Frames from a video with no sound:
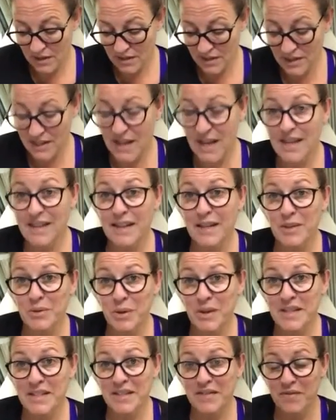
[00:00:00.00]
Today they're
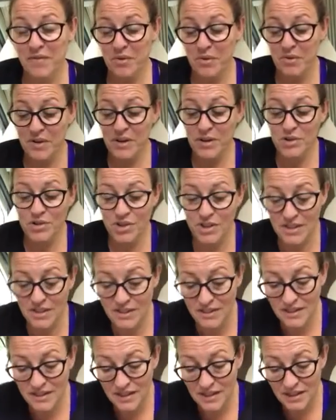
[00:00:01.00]
24
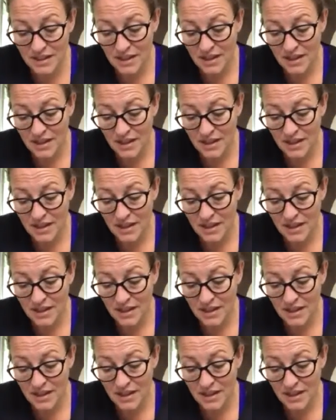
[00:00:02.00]
inches.